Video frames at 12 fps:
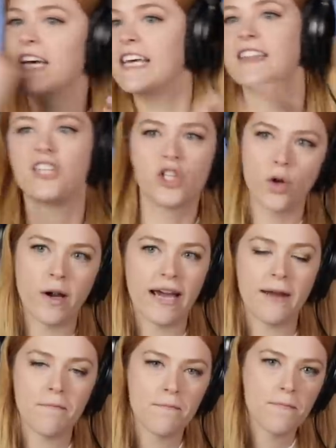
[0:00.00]
hit the
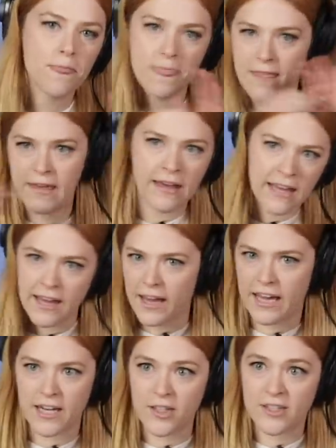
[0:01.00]
joint,
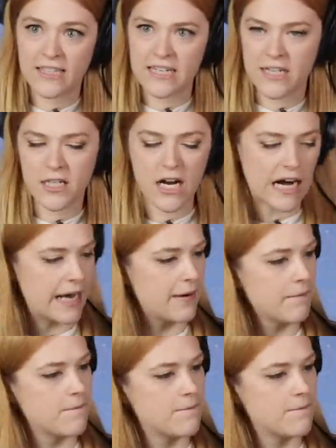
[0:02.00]
get her steel on,